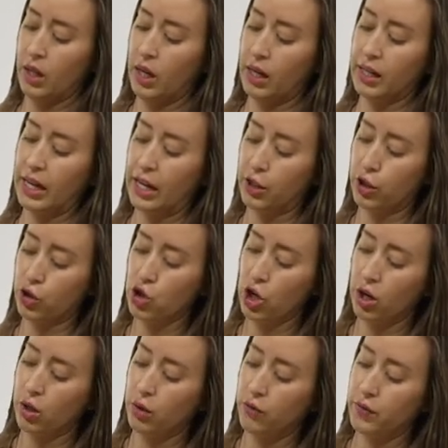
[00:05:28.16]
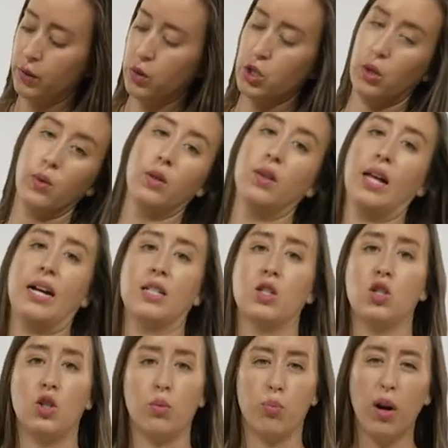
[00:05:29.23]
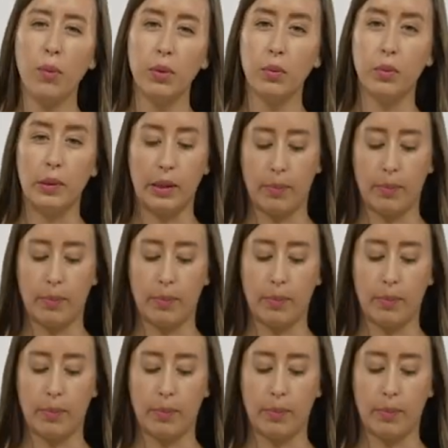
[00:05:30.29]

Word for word: Again, your charcoal filter will last you probably